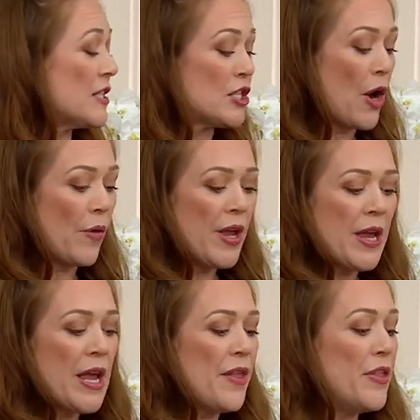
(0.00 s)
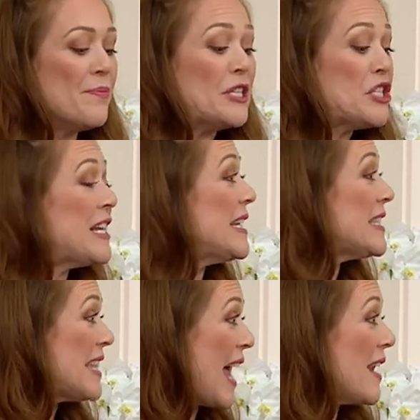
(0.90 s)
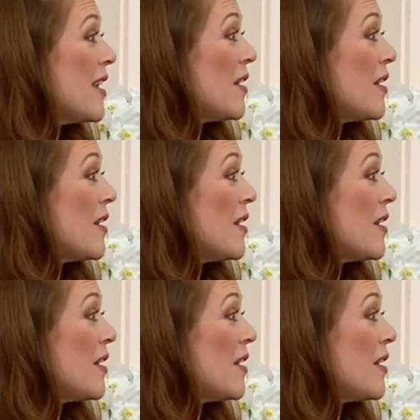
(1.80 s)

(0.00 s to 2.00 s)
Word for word: So the machines that